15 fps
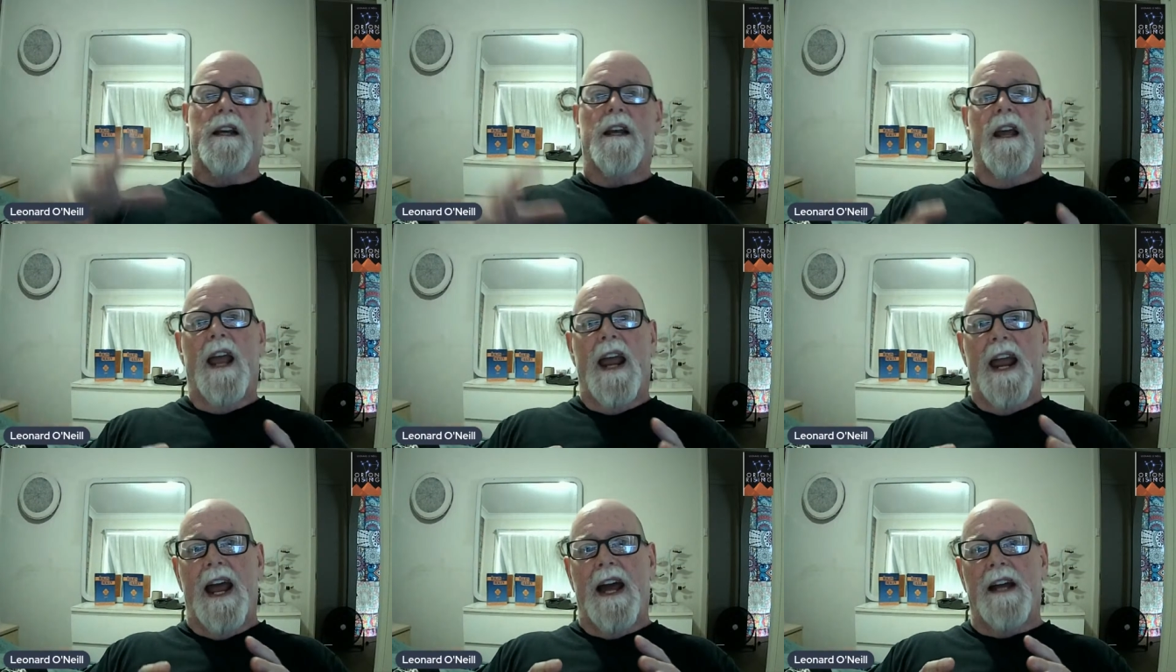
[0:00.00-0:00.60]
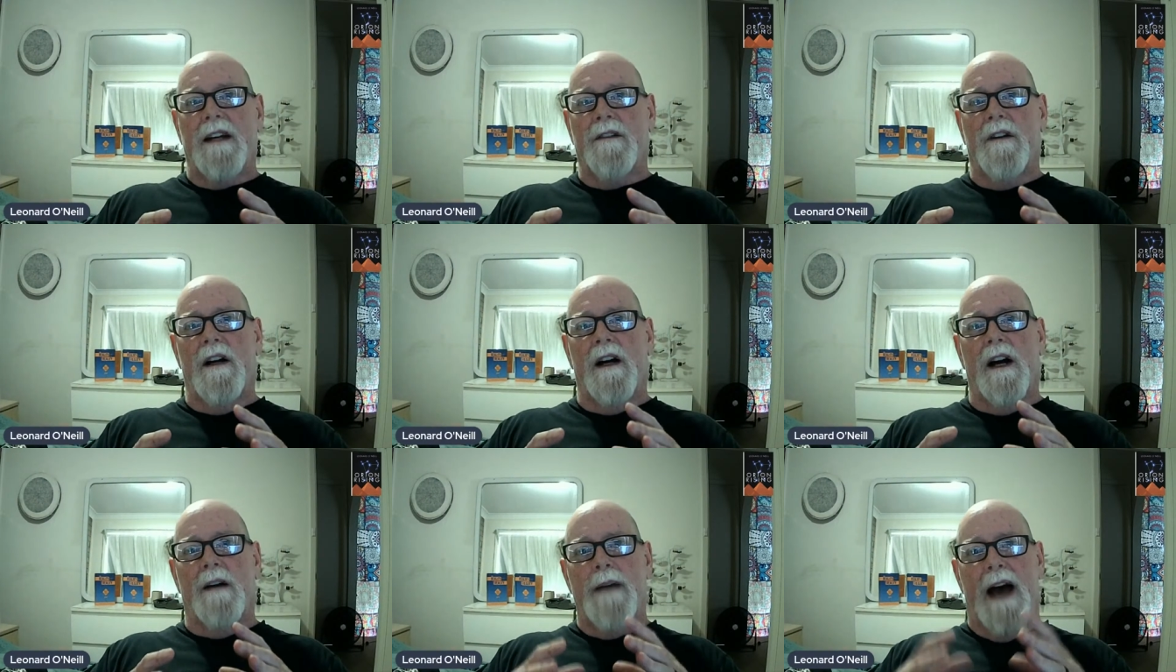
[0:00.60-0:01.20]
and
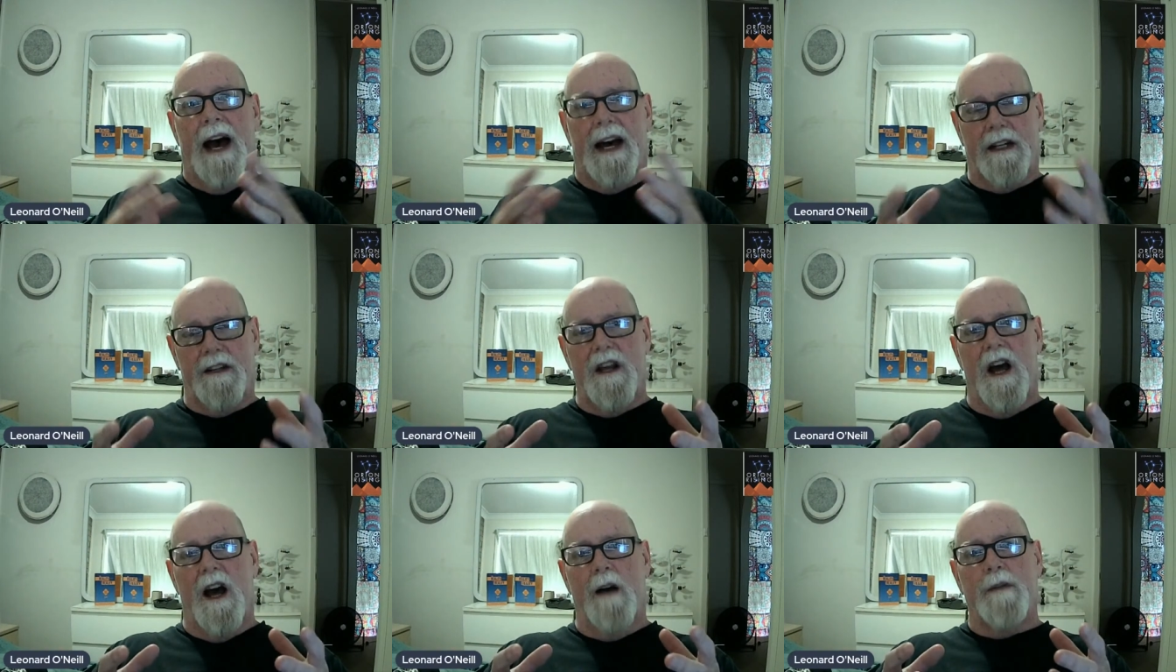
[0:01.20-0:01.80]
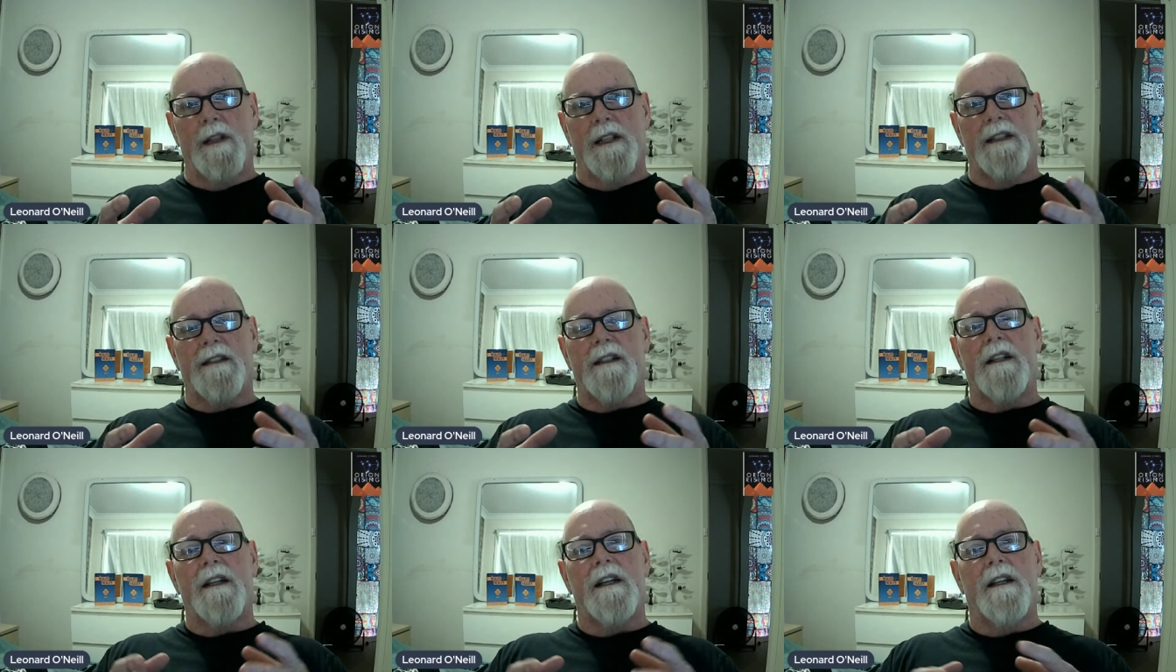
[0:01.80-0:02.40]
out of the obelisk
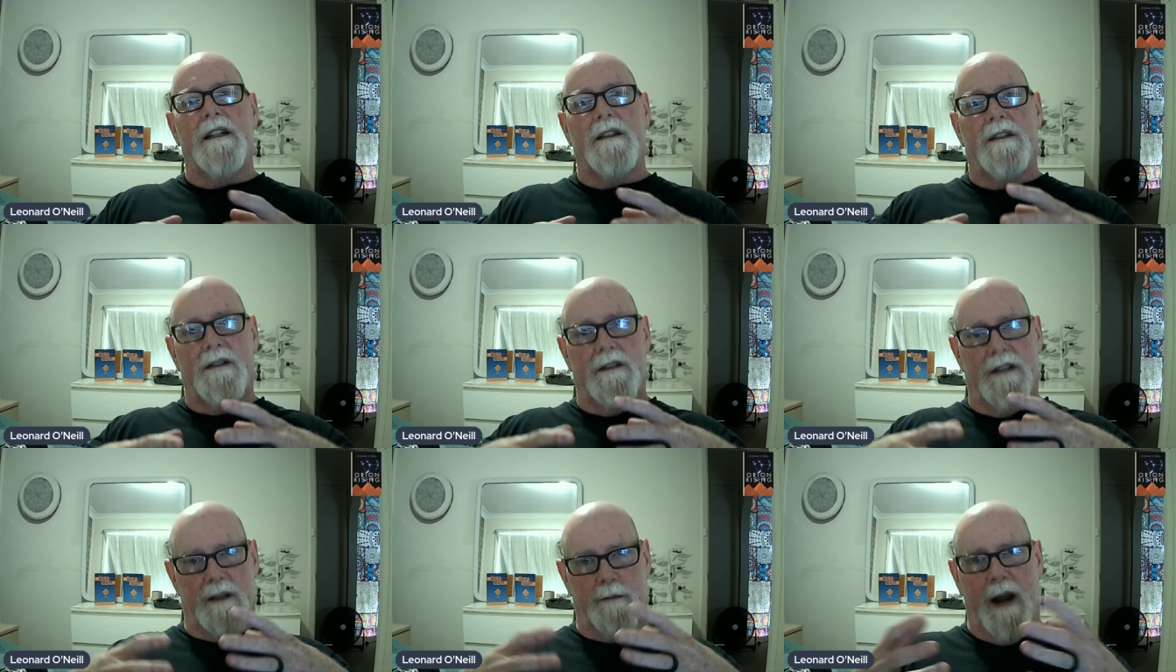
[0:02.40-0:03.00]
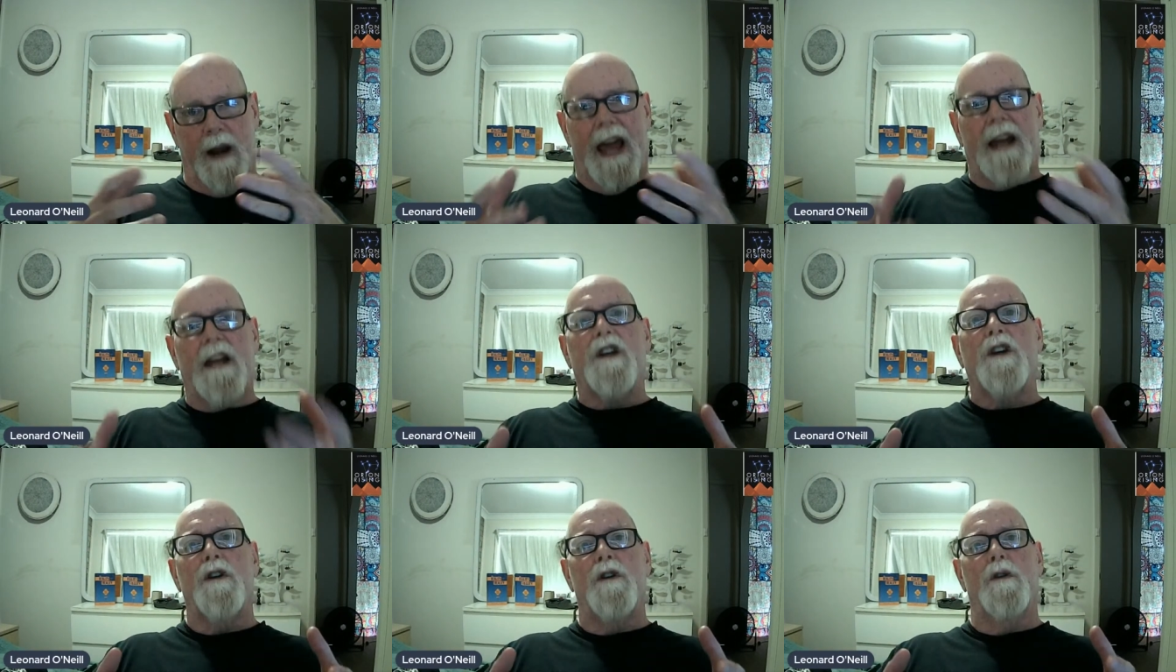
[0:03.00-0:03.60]
is this black
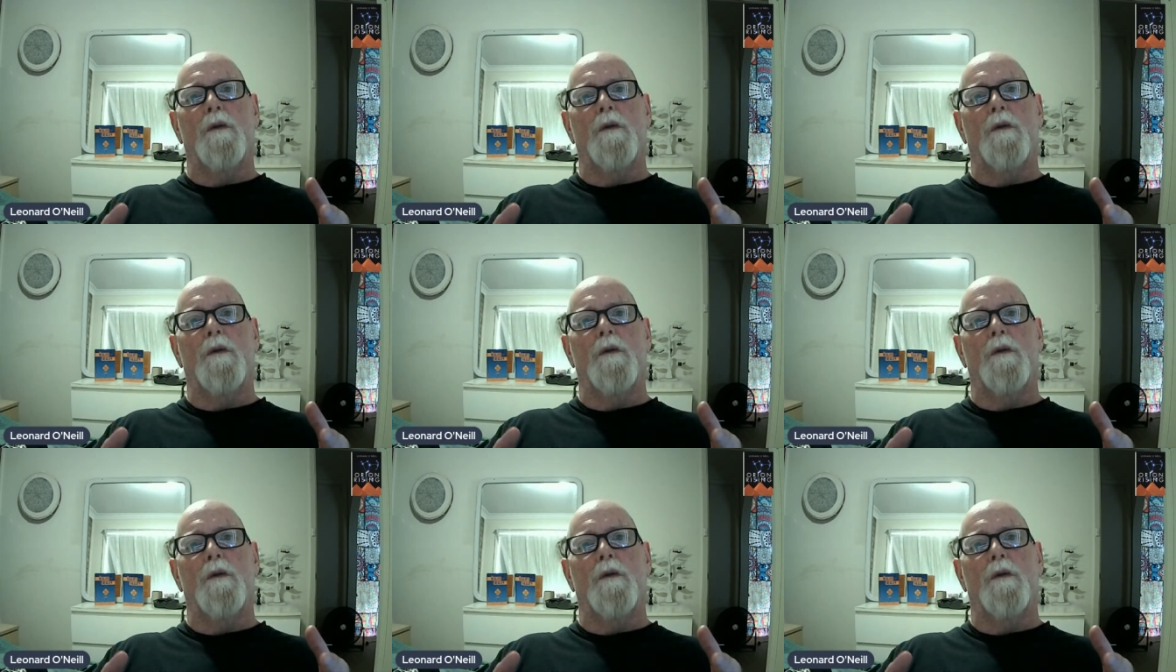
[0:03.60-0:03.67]
goo,